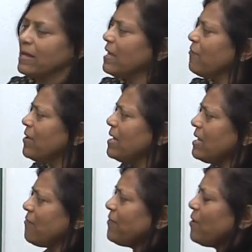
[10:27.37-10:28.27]
Even
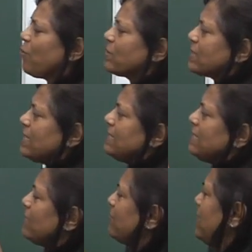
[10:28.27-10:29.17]
if it was in
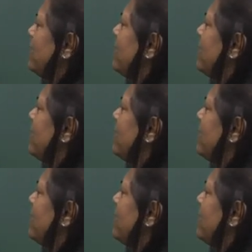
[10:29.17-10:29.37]
degree,